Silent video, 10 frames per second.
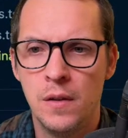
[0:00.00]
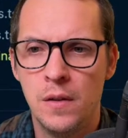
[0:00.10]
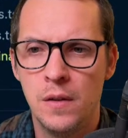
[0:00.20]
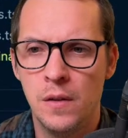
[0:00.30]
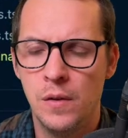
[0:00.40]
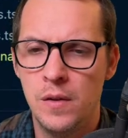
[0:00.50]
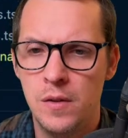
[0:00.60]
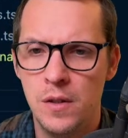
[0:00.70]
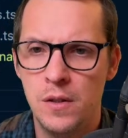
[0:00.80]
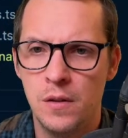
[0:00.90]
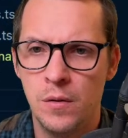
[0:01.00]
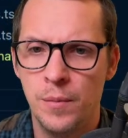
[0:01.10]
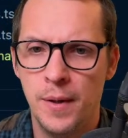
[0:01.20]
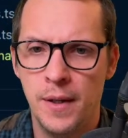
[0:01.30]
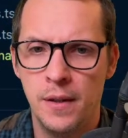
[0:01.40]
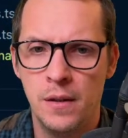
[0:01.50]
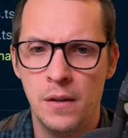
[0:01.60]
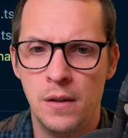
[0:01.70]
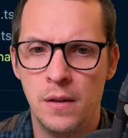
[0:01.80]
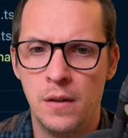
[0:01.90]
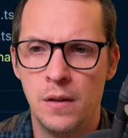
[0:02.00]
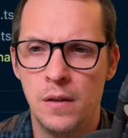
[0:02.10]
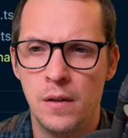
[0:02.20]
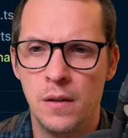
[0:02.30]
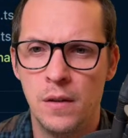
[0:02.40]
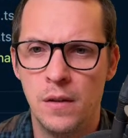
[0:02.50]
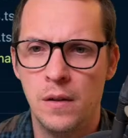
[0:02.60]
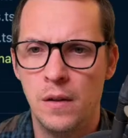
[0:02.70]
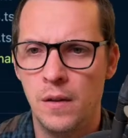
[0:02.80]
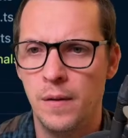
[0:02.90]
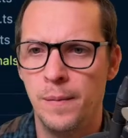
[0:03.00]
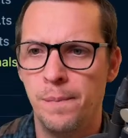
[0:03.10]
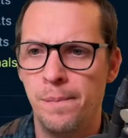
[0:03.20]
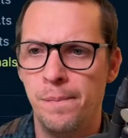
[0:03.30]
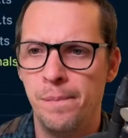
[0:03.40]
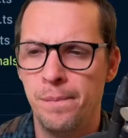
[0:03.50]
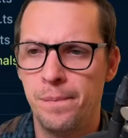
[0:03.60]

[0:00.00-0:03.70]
So it's just a command. And